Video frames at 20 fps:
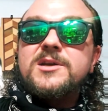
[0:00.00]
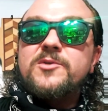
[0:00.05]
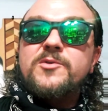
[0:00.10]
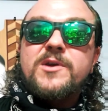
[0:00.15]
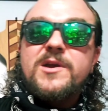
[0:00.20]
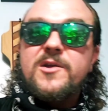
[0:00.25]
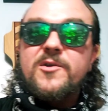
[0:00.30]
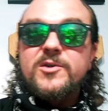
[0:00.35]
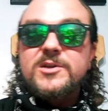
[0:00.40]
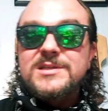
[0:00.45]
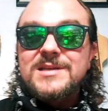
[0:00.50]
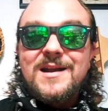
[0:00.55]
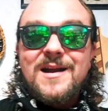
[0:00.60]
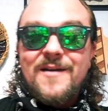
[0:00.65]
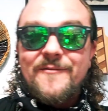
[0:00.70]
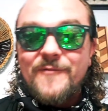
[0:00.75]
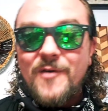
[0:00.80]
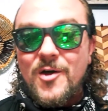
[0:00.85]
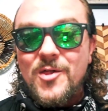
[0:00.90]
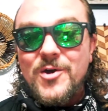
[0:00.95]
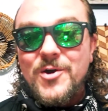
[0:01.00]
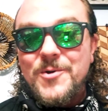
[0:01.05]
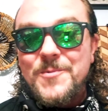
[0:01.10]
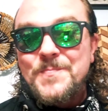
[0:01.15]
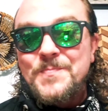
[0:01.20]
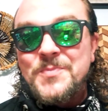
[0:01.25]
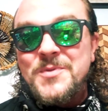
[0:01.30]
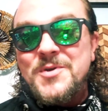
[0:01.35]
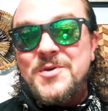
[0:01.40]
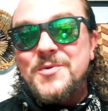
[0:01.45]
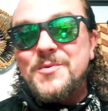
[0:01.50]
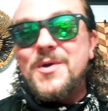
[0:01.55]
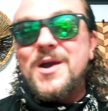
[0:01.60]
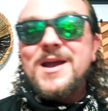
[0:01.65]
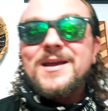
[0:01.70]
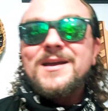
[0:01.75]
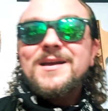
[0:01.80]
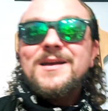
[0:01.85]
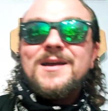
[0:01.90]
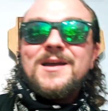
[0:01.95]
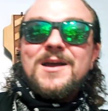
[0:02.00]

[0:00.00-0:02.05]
creators that I follow, right?